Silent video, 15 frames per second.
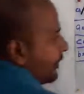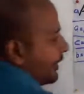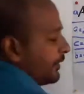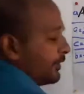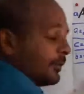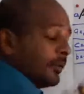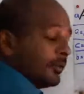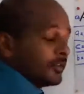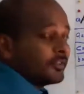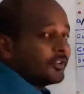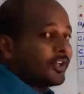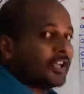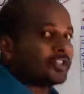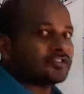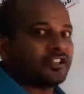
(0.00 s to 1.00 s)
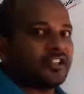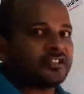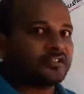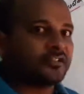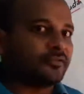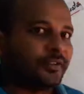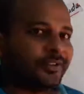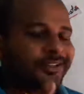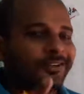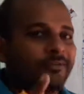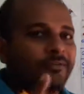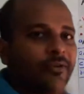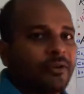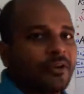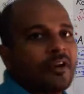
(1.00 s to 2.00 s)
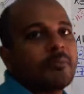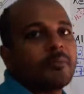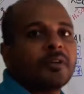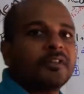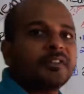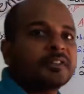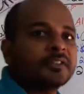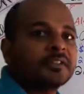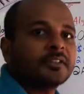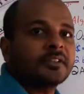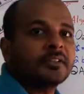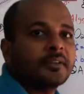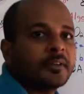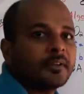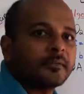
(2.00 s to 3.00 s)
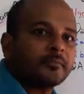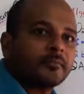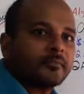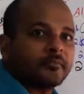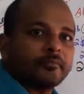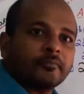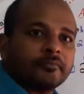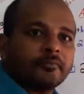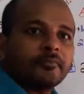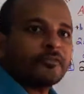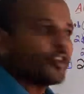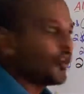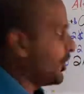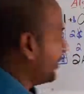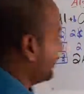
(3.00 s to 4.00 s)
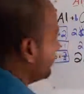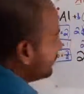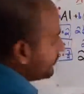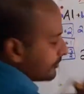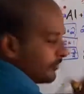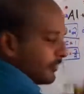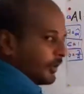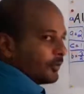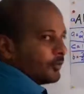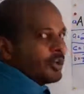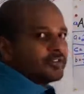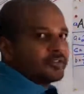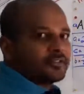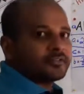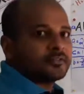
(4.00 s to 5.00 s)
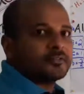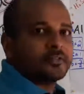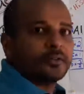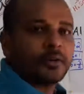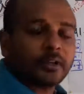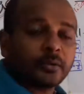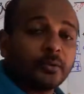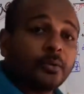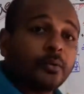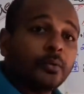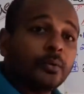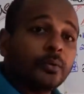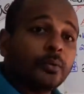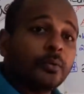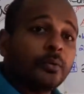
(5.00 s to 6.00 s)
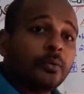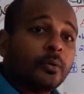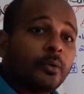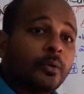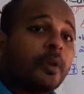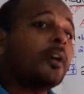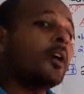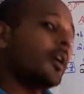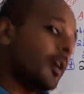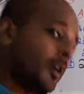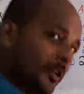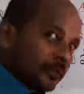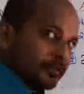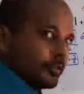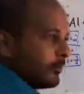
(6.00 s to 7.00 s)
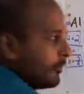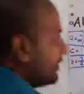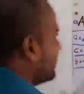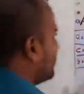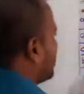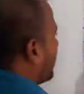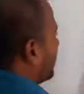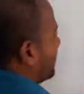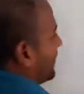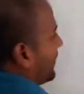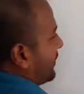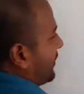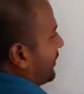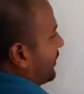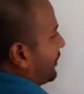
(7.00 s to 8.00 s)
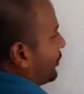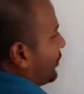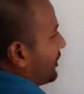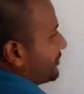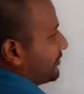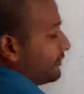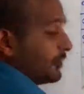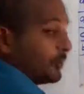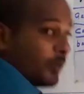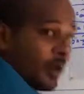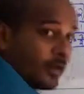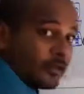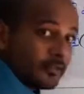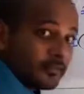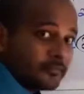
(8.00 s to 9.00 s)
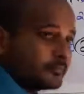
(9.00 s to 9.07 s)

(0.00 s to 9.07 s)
I told in the last class is we need whole numbers in equations. So what to do? So multiply the entire equation with what?